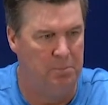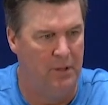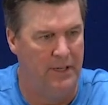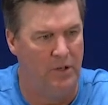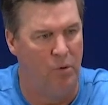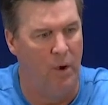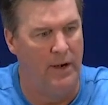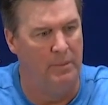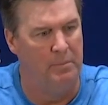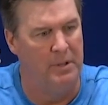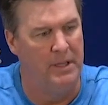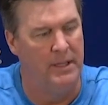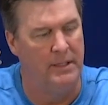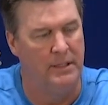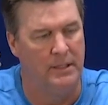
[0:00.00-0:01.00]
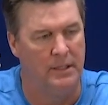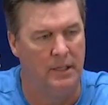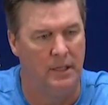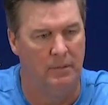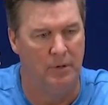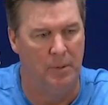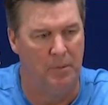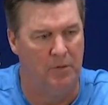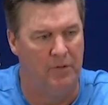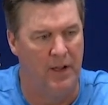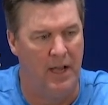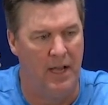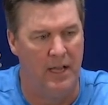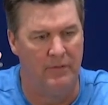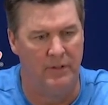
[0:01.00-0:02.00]
played quite a bit, number
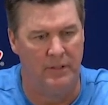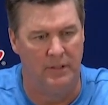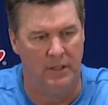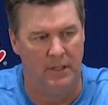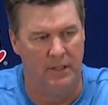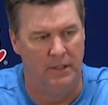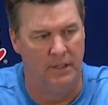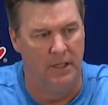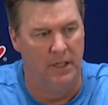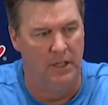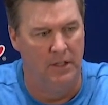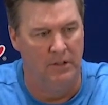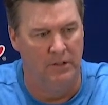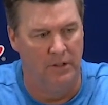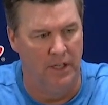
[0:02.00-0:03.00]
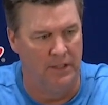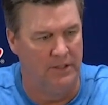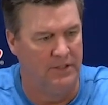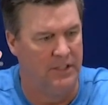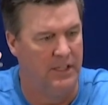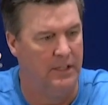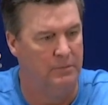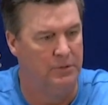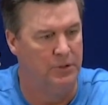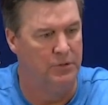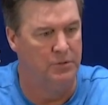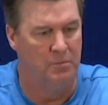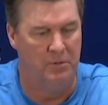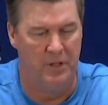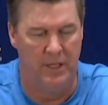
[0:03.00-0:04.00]
five, and got to see him do
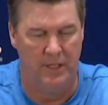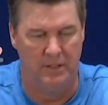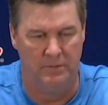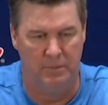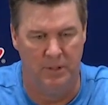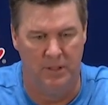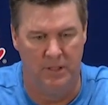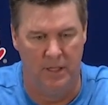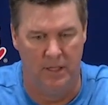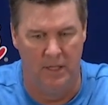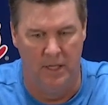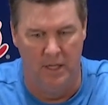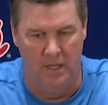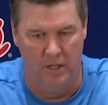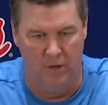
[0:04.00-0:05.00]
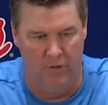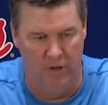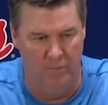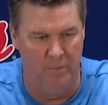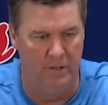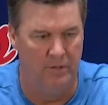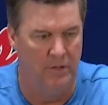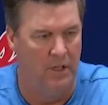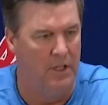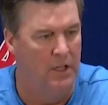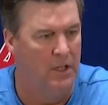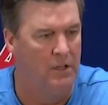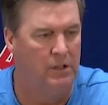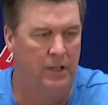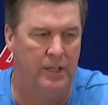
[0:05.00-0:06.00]
some things. But, you know, they've been
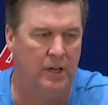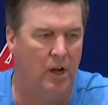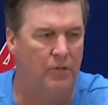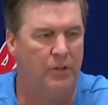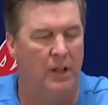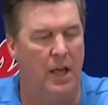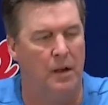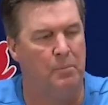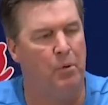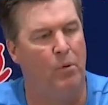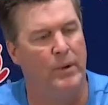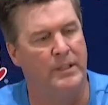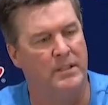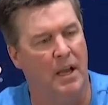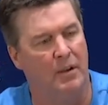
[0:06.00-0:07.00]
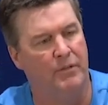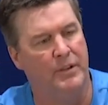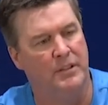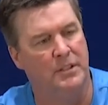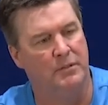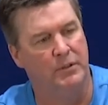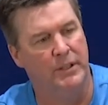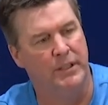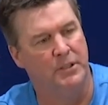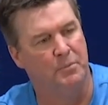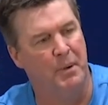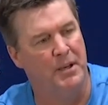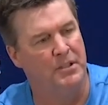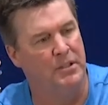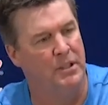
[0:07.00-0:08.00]
clicking off a lot of points offensively,
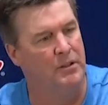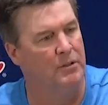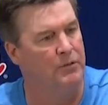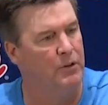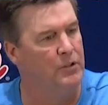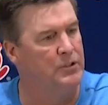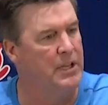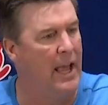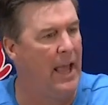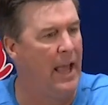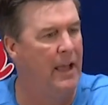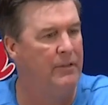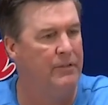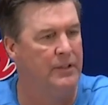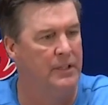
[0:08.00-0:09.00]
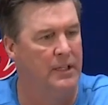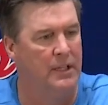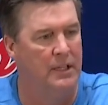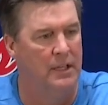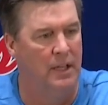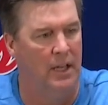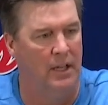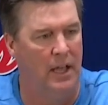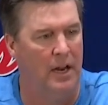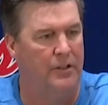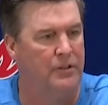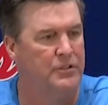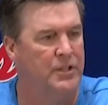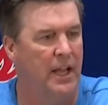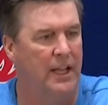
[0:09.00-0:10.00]
especially in the first half, and a lot of
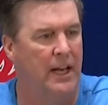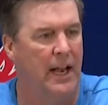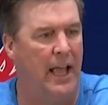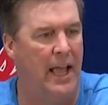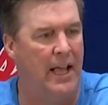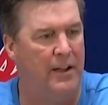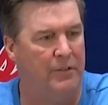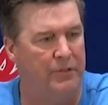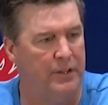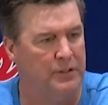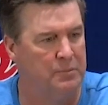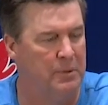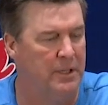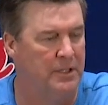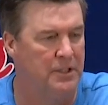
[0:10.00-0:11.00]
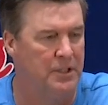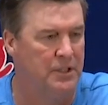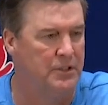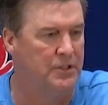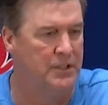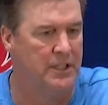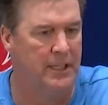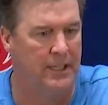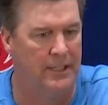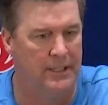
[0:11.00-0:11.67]
their second half has been just